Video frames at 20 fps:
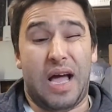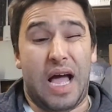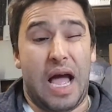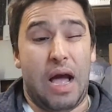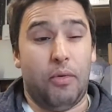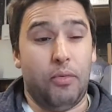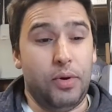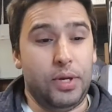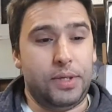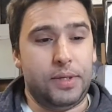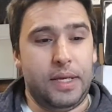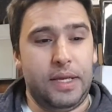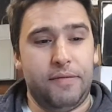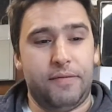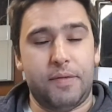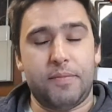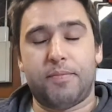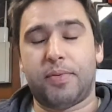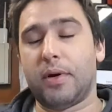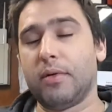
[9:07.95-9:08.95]
I would
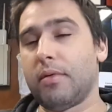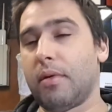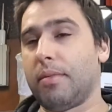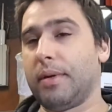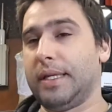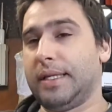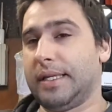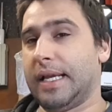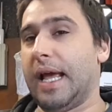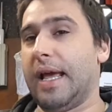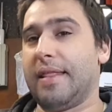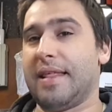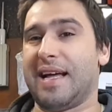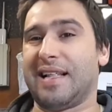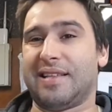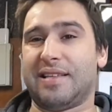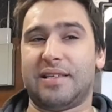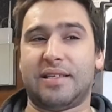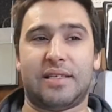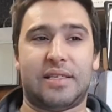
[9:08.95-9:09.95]
even probably say
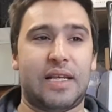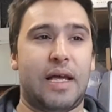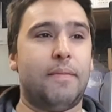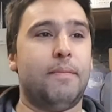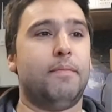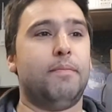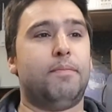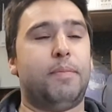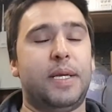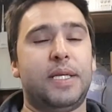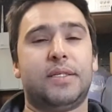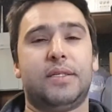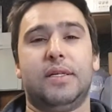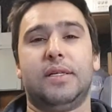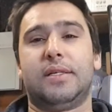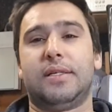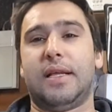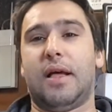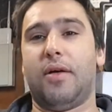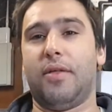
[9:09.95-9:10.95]
that some
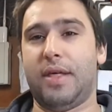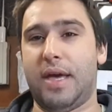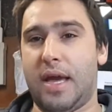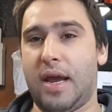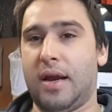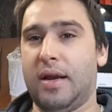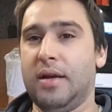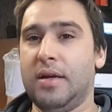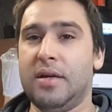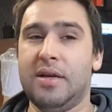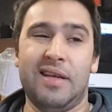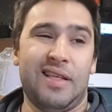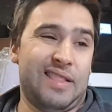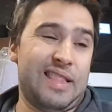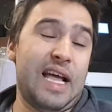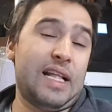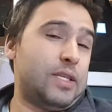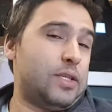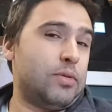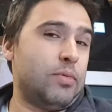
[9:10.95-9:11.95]
business out there,
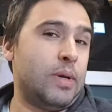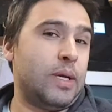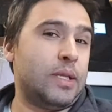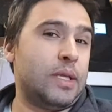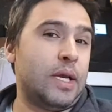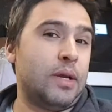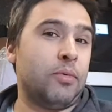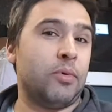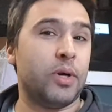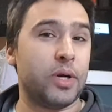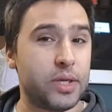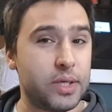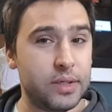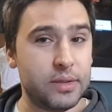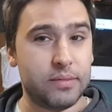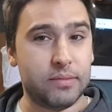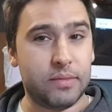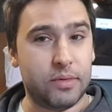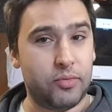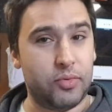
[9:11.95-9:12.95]
that's the way they work,
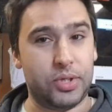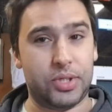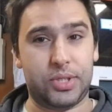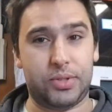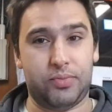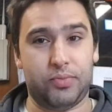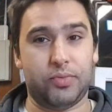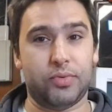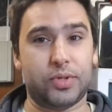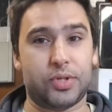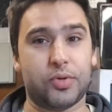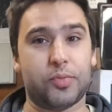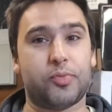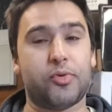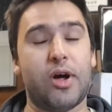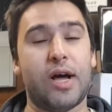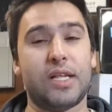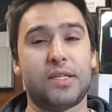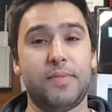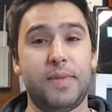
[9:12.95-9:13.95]
which won't
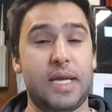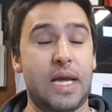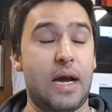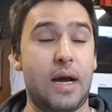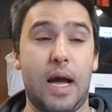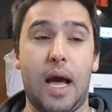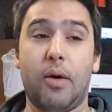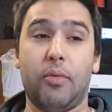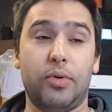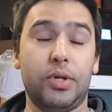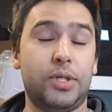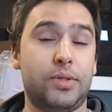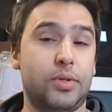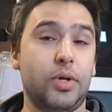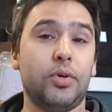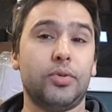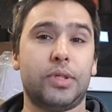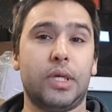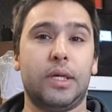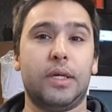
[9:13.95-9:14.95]
surprise me. I would
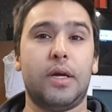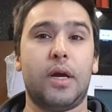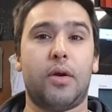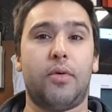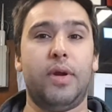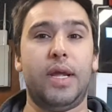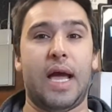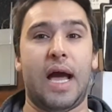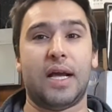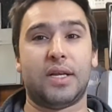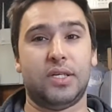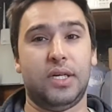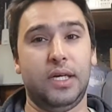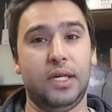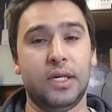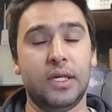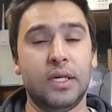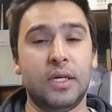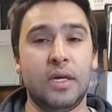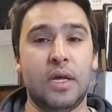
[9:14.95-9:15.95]
totally agree, actually.